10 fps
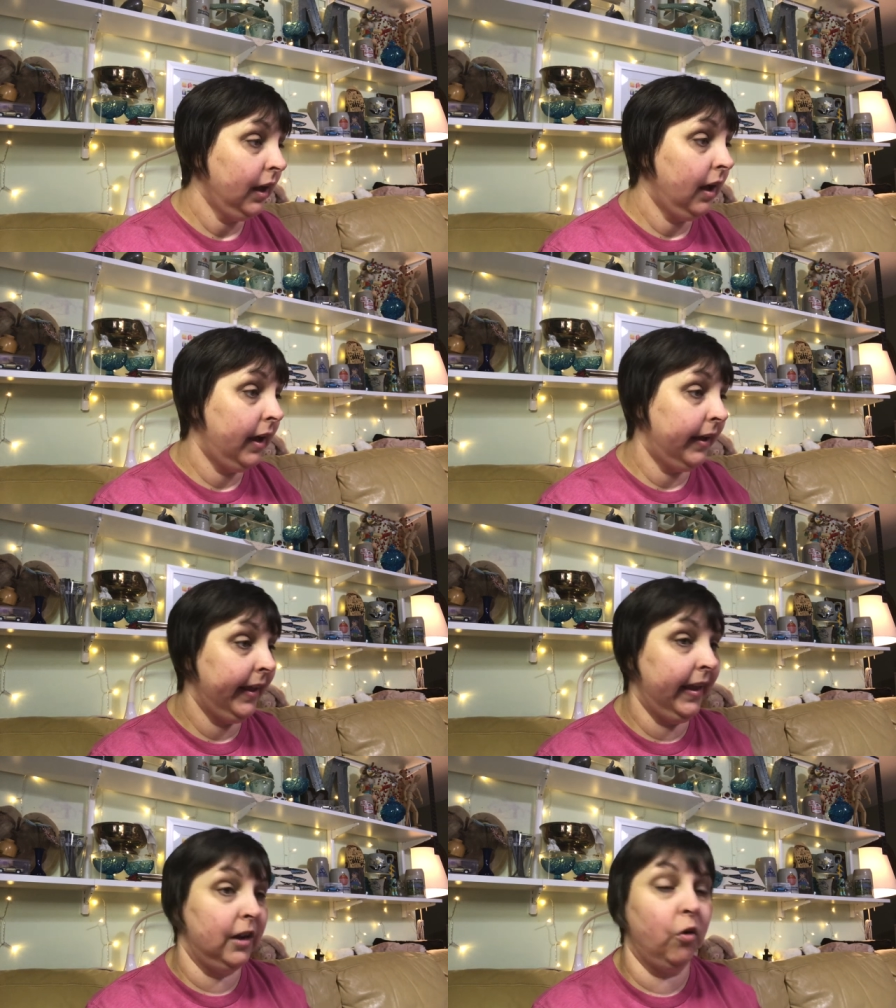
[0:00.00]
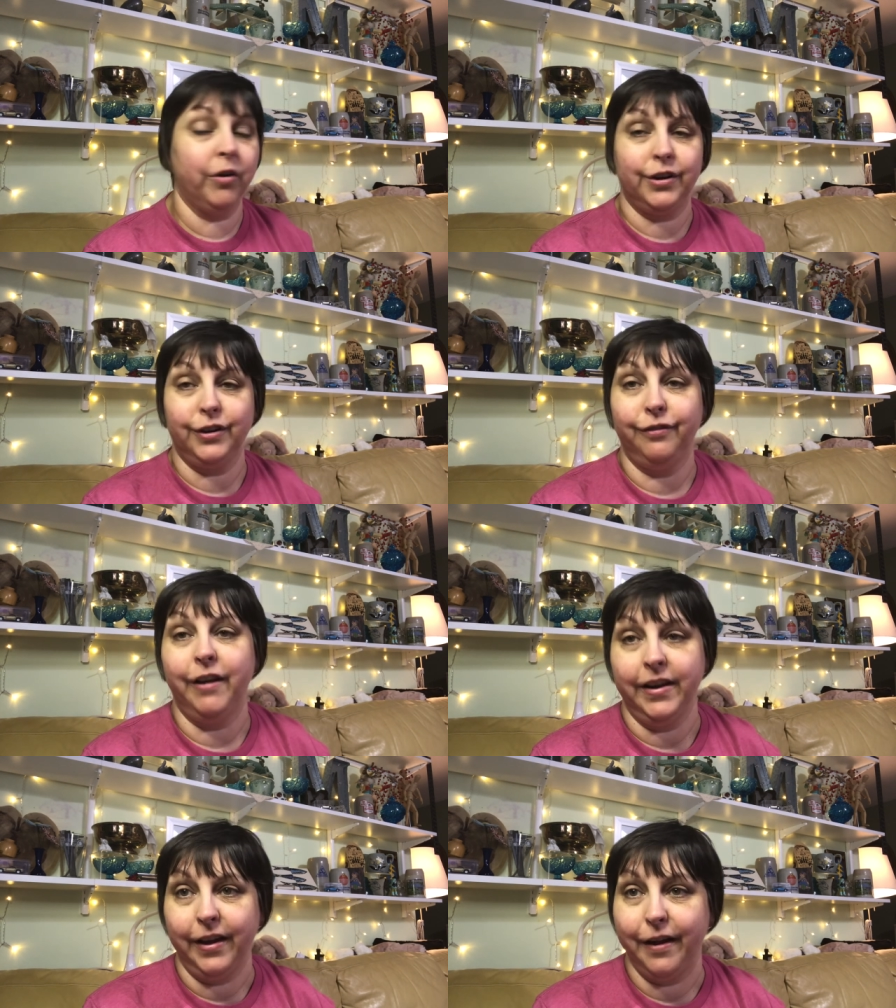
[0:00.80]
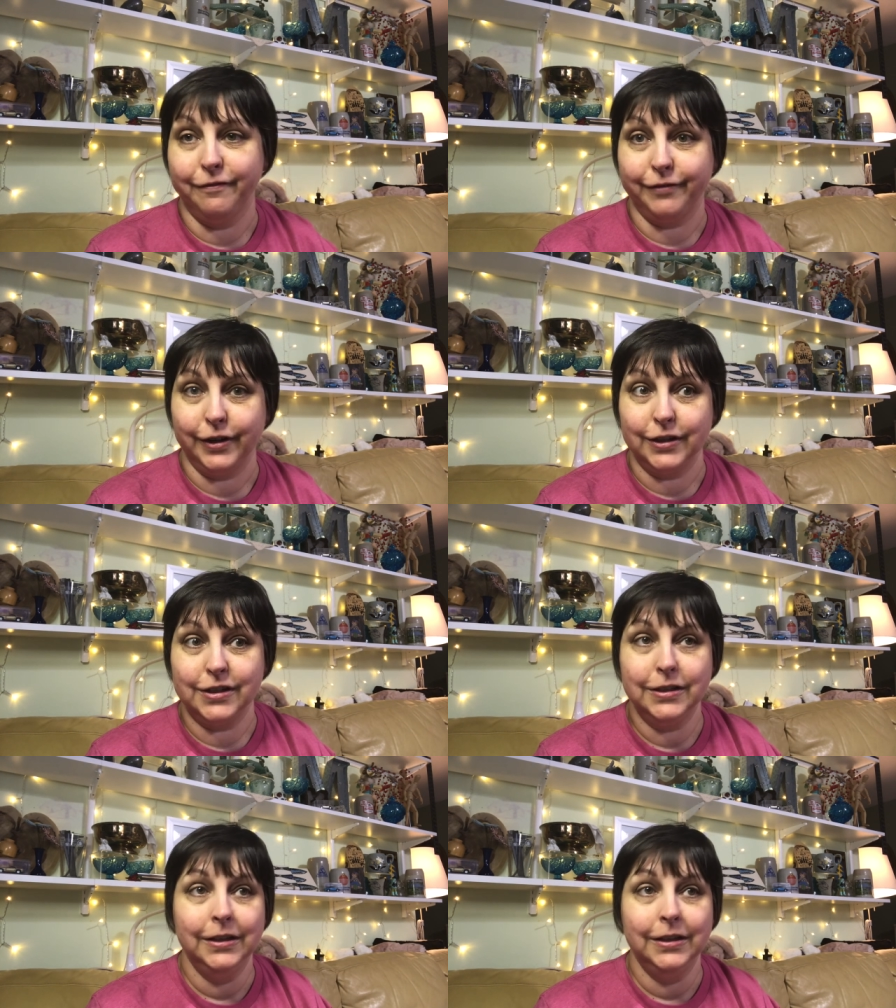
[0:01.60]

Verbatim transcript: uh, in order to find comfort.